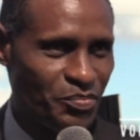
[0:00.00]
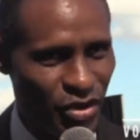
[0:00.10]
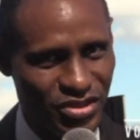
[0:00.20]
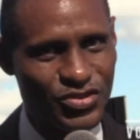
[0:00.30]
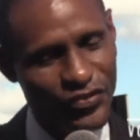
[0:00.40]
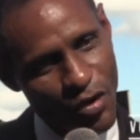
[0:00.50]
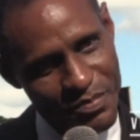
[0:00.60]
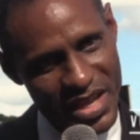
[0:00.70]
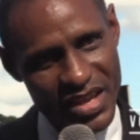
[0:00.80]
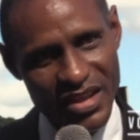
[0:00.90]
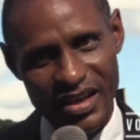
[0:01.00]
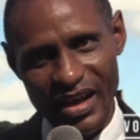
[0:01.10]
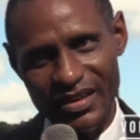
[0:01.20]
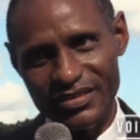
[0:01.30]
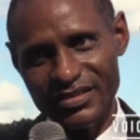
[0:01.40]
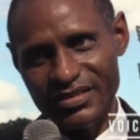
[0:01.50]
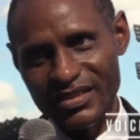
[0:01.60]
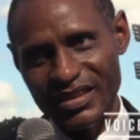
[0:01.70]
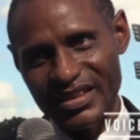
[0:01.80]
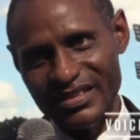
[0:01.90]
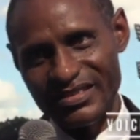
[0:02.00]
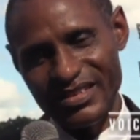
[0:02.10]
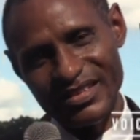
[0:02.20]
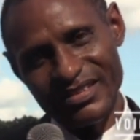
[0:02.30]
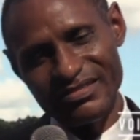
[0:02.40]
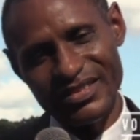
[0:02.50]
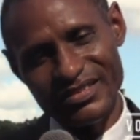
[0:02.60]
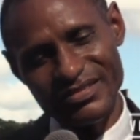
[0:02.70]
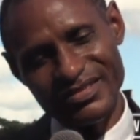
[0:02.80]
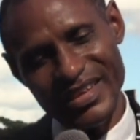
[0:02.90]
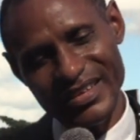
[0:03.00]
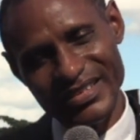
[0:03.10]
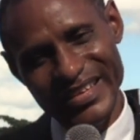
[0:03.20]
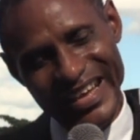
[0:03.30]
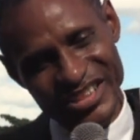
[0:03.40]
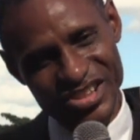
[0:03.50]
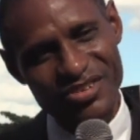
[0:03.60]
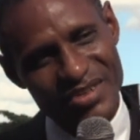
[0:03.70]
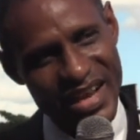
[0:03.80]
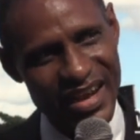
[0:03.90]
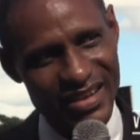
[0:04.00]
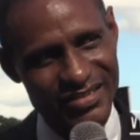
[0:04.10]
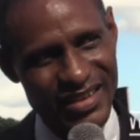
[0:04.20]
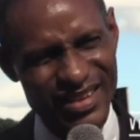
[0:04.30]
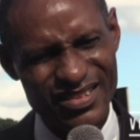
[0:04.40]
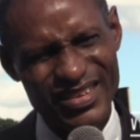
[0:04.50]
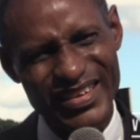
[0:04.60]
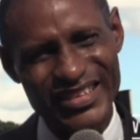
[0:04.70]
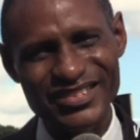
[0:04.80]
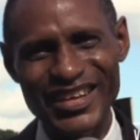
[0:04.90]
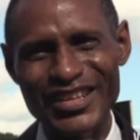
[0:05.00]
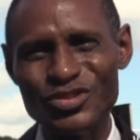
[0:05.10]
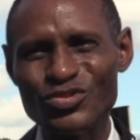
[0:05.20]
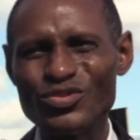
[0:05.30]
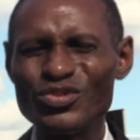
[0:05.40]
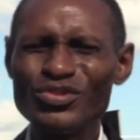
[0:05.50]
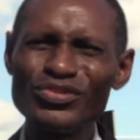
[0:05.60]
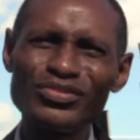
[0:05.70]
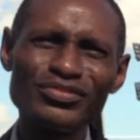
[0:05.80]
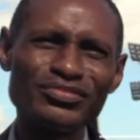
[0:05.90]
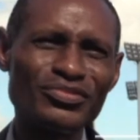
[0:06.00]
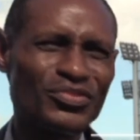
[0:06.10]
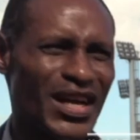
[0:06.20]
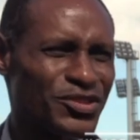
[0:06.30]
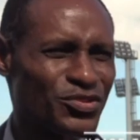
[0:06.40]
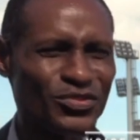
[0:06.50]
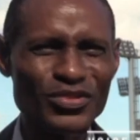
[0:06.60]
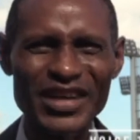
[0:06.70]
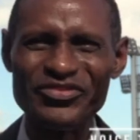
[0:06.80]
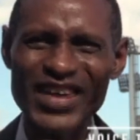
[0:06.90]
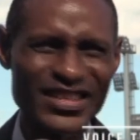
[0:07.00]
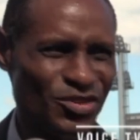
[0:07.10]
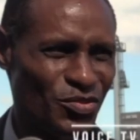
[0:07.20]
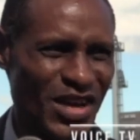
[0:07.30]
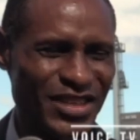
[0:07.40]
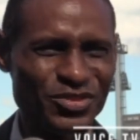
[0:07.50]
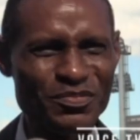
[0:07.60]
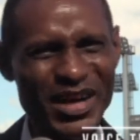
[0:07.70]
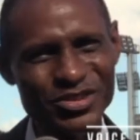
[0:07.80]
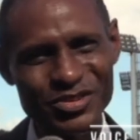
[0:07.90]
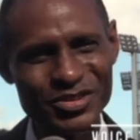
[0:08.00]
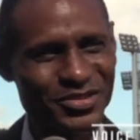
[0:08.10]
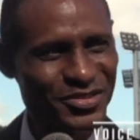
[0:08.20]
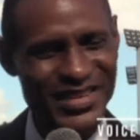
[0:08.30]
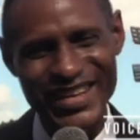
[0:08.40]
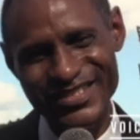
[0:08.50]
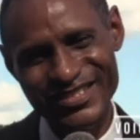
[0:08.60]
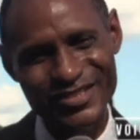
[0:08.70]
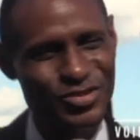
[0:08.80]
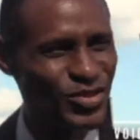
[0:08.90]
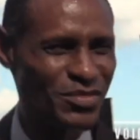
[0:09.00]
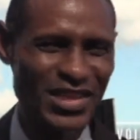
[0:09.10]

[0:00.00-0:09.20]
But for me, in Nigeria, I think Nigeria is too, we are too advanced or we are too mature to start doing